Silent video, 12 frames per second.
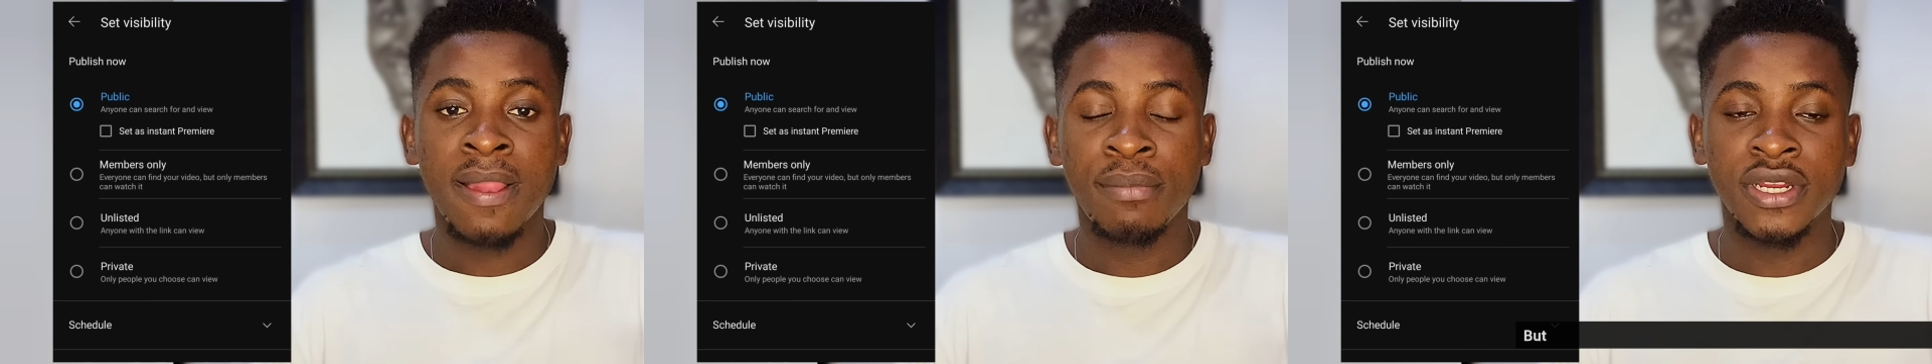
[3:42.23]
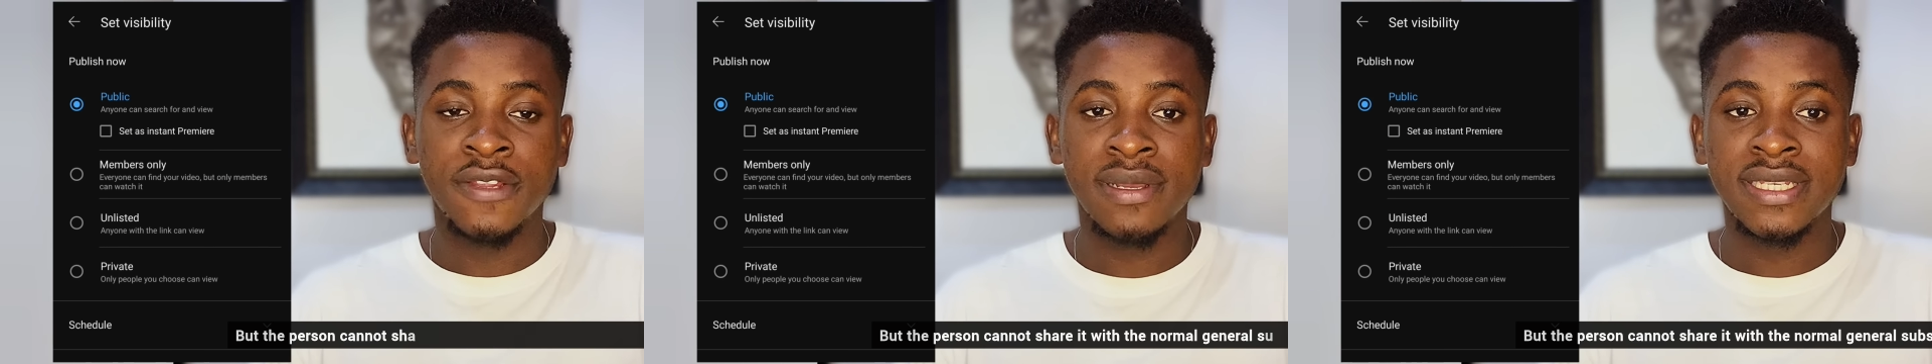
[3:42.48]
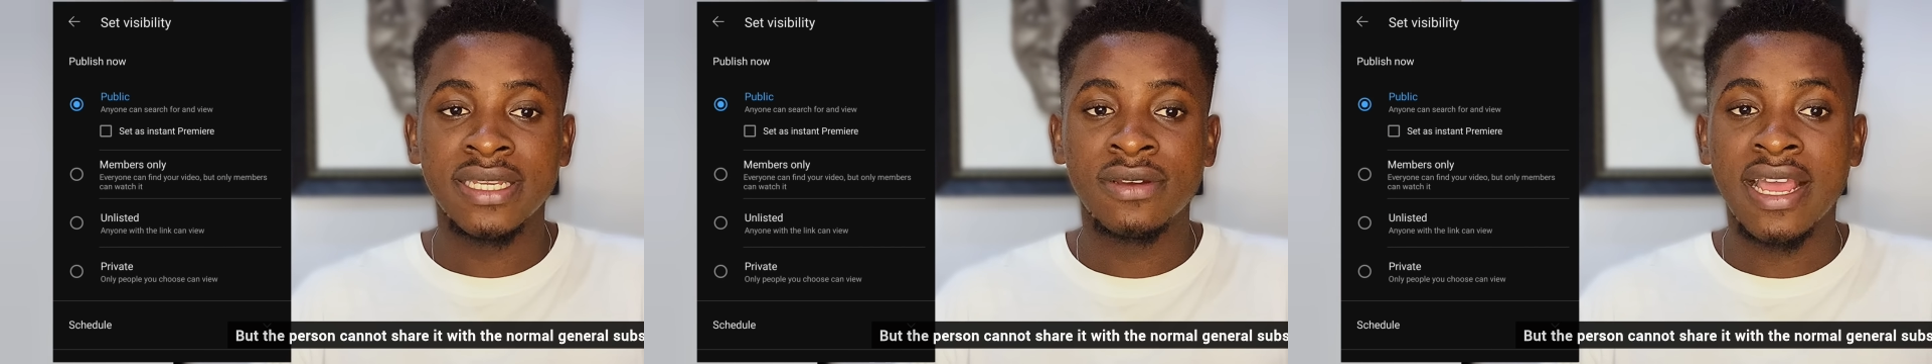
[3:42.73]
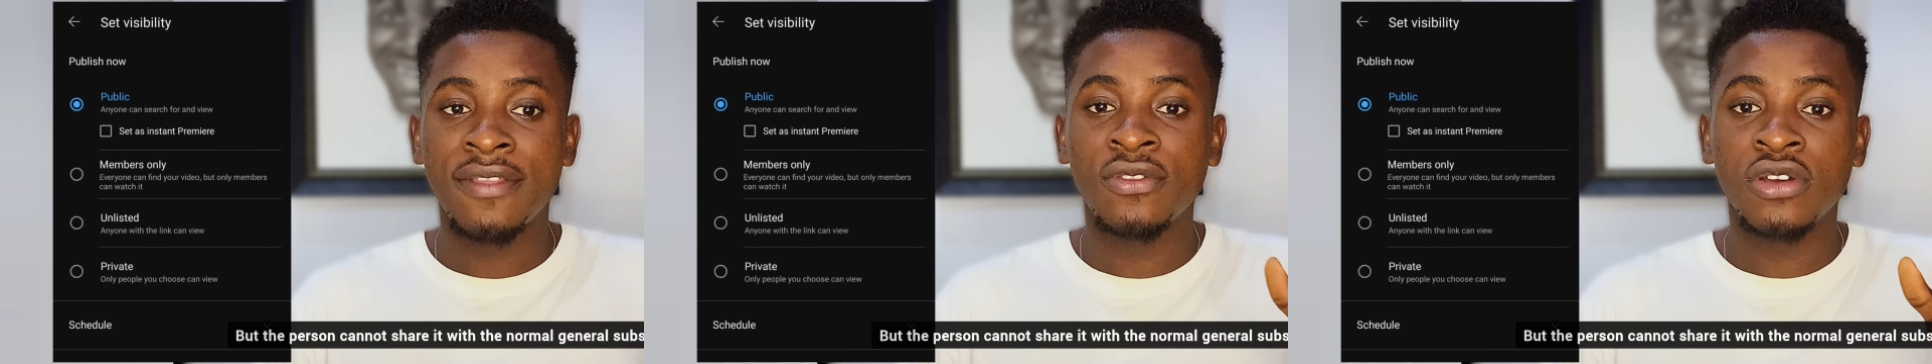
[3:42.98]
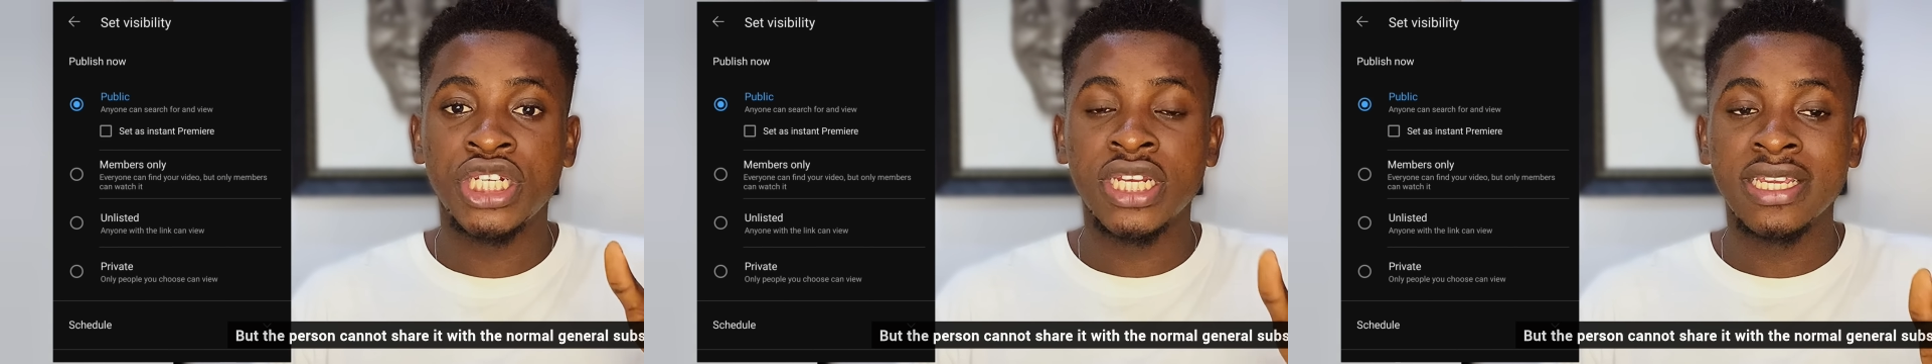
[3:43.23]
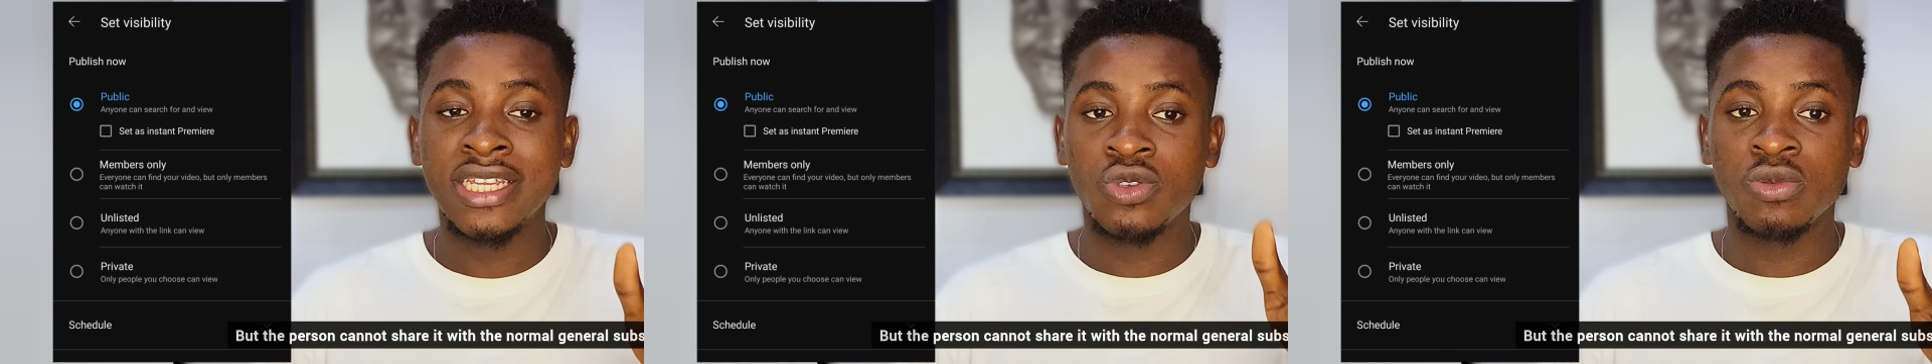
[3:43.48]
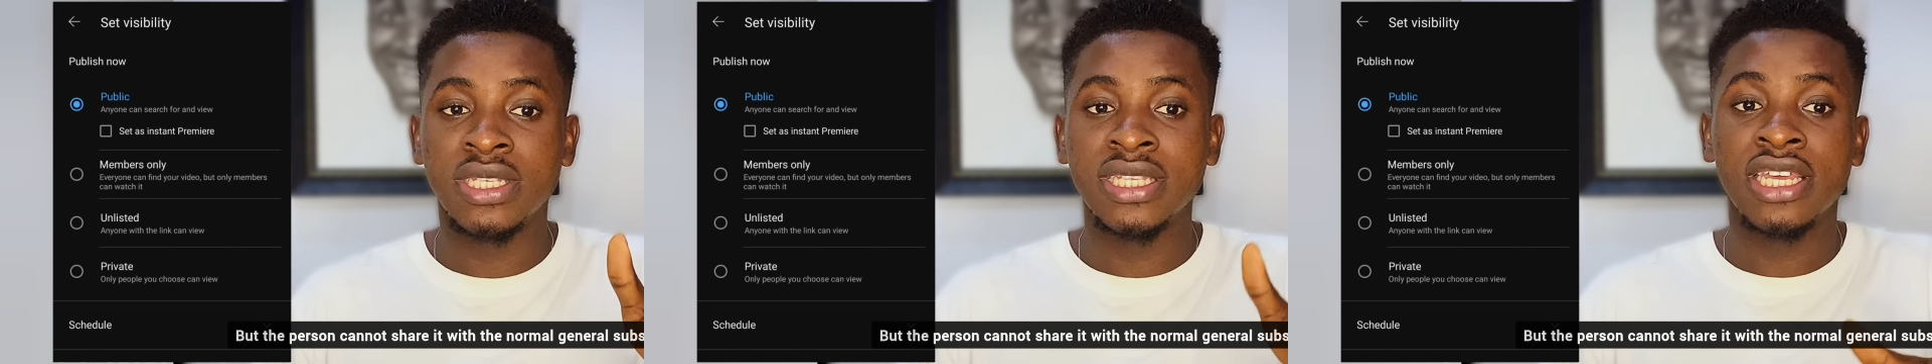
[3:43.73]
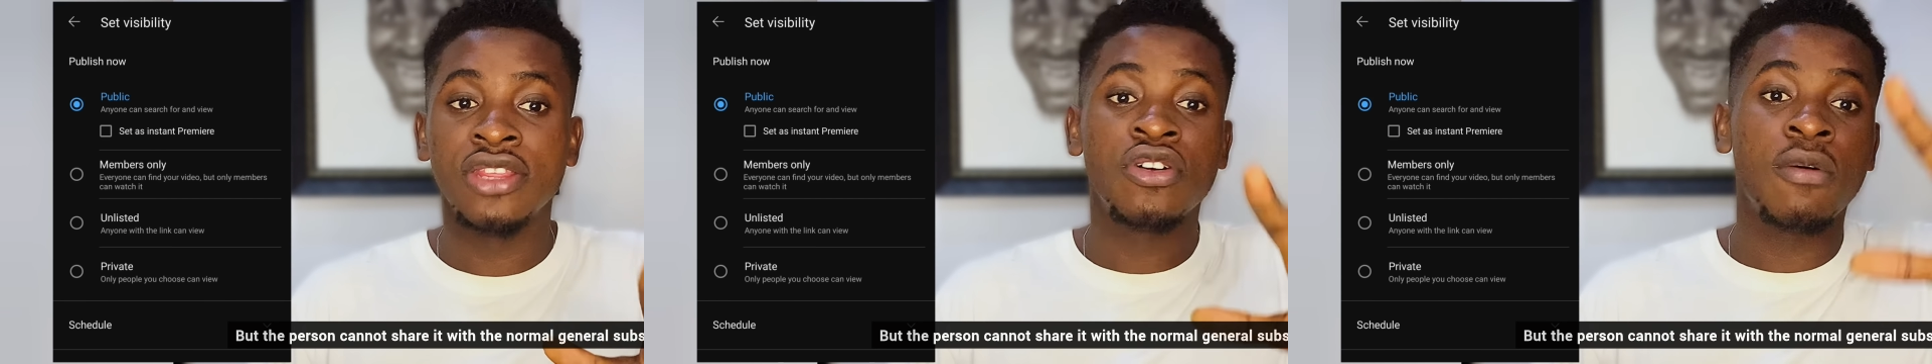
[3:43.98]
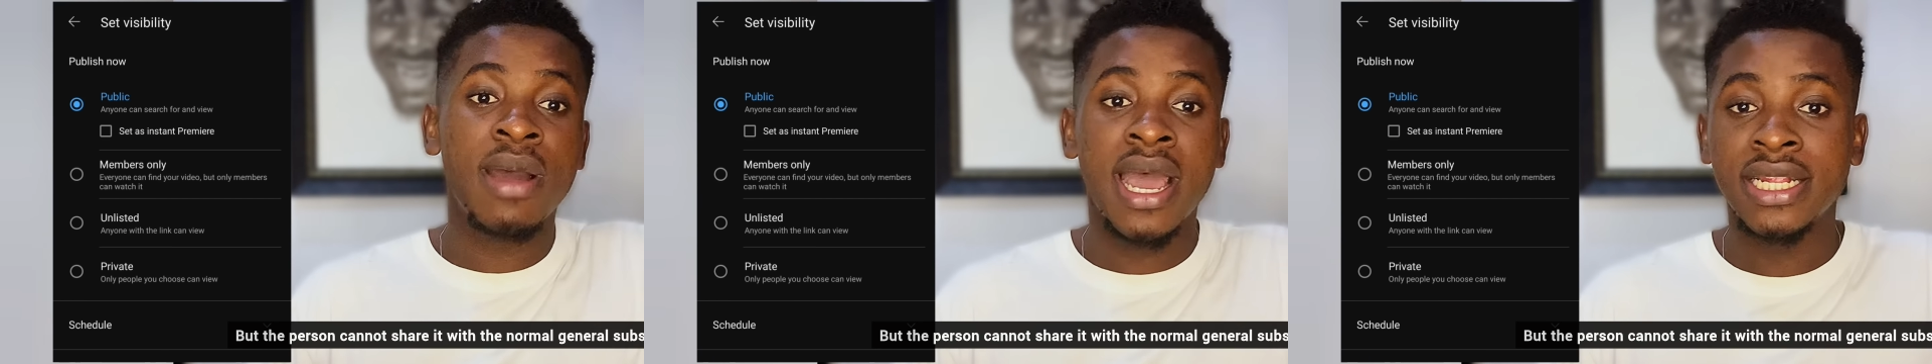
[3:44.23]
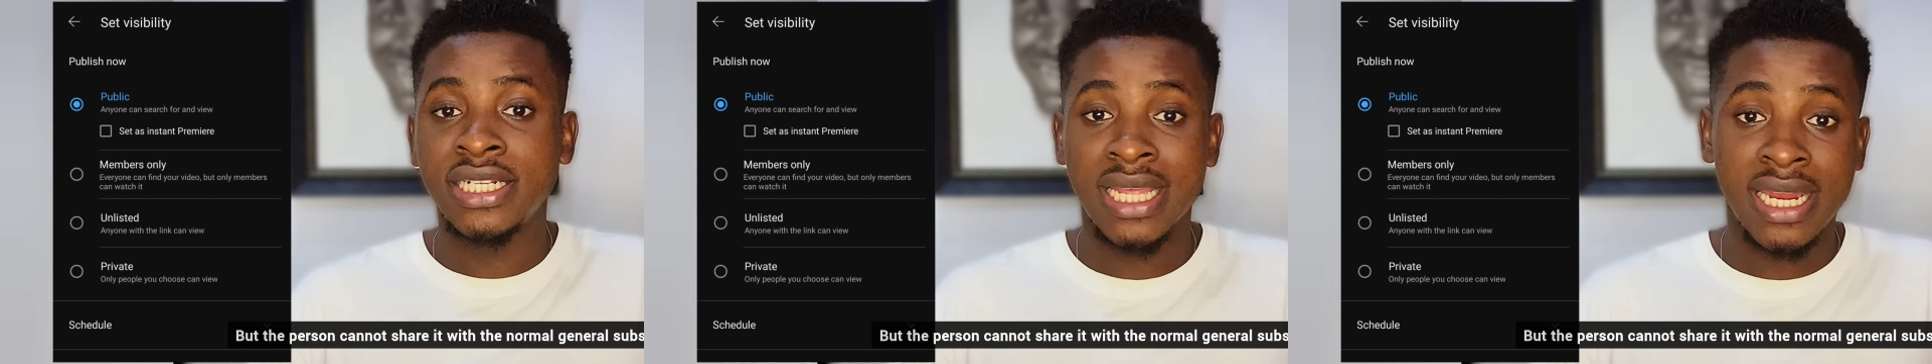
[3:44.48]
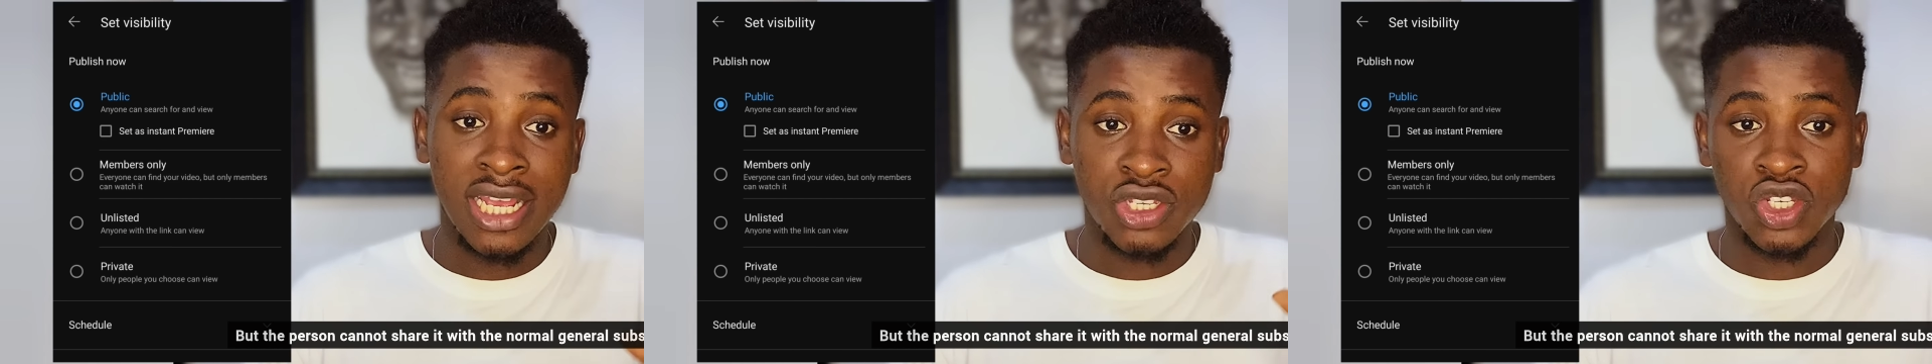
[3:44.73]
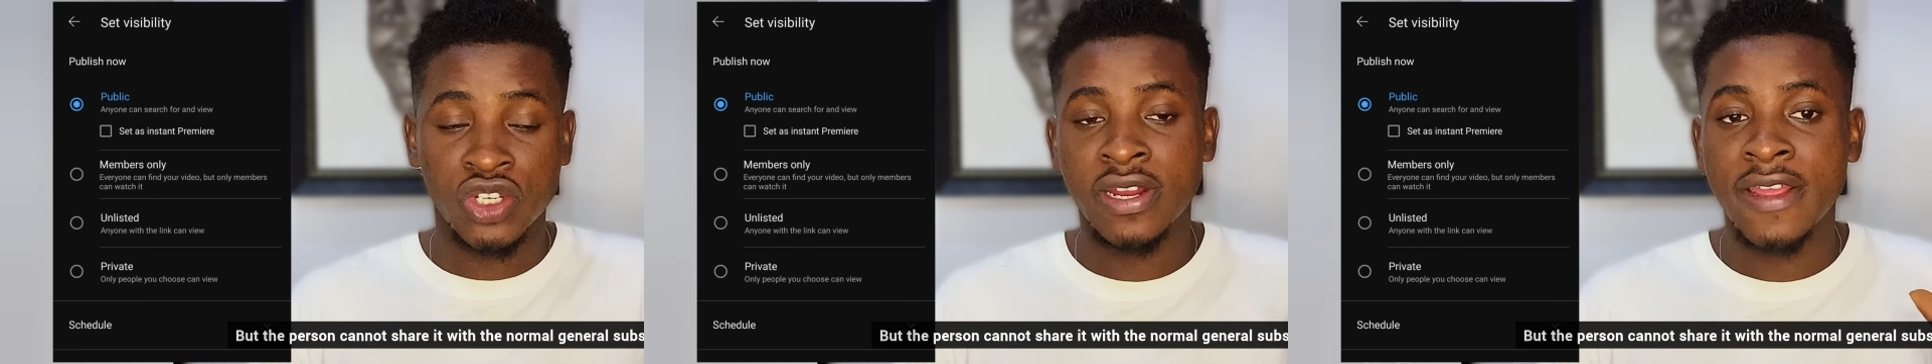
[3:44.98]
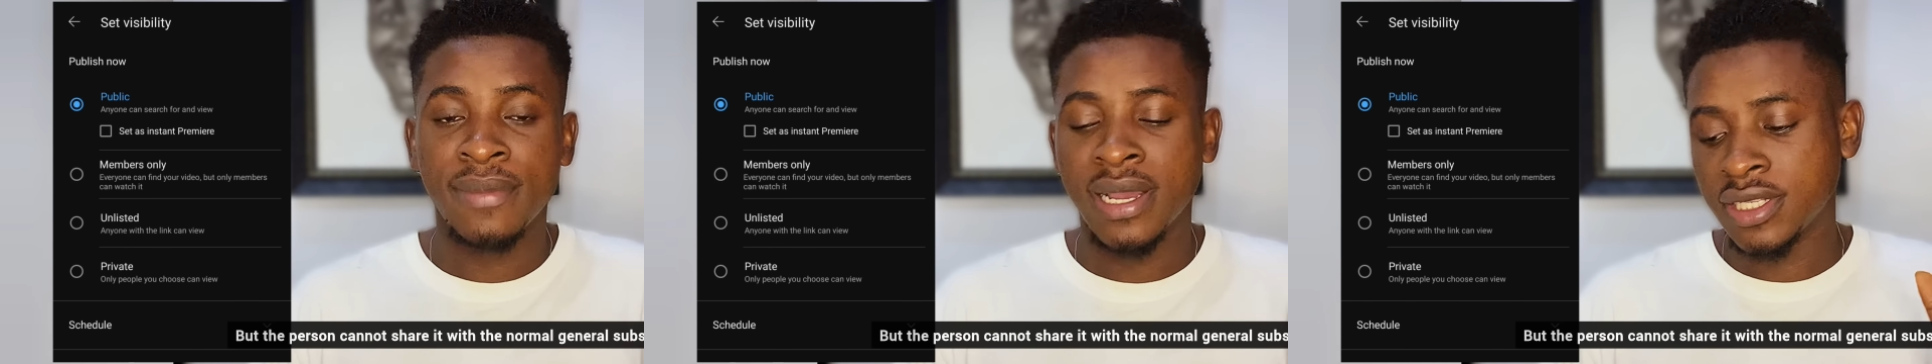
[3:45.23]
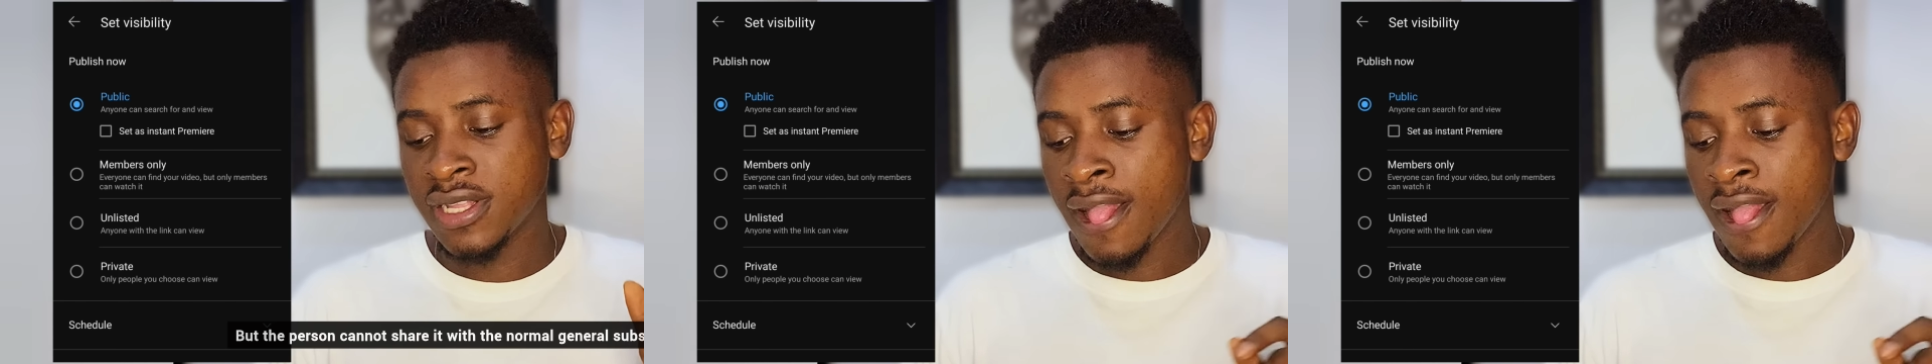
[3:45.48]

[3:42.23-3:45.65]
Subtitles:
but the person cannot share it with the normal general subscribers.